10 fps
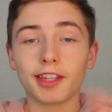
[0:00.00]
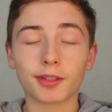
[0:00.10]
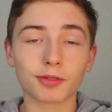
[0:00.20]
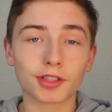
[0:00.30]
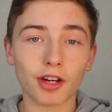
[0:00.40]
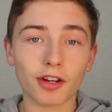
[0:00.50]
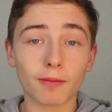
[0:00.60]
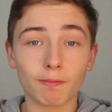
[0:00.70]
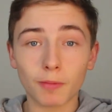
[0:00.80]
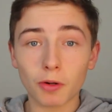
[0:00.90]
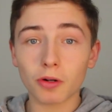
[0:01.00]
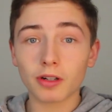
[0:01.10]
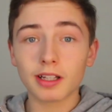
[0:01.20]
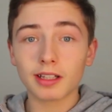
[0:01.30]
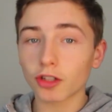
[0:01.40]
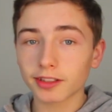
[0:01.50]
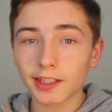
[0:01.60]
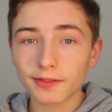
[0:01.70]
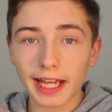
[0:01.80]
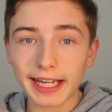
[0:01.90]
This will show more
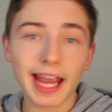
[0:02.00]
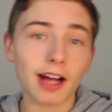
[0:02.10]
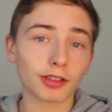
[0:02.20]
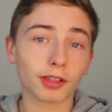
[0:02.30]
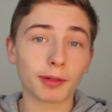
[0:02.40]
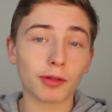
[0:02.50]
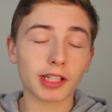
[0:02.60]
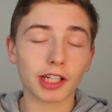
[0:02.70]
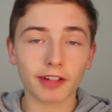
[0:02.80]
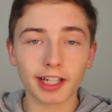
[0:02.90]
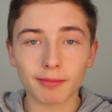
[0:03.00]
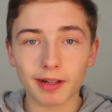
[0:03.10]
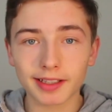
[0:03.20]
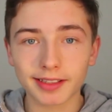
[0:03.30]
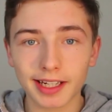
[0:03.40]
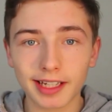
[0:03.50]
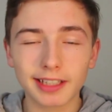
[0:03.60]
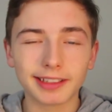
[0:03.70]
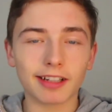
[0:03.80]
positives and how to build a greater mindset.